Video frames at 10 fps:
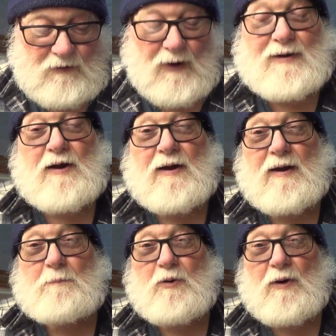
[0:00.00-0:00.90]
So I took it
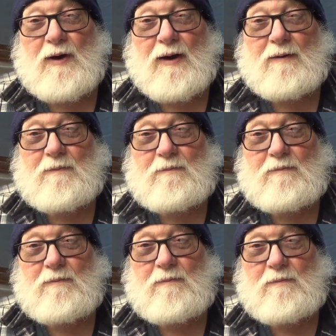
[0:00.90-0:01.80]
up to a
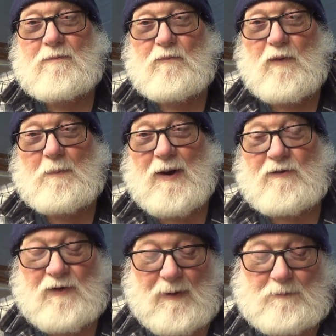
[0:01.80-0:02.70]
repair
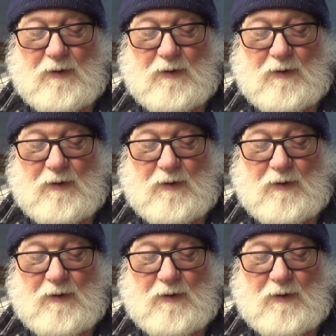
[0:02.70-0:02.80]
shop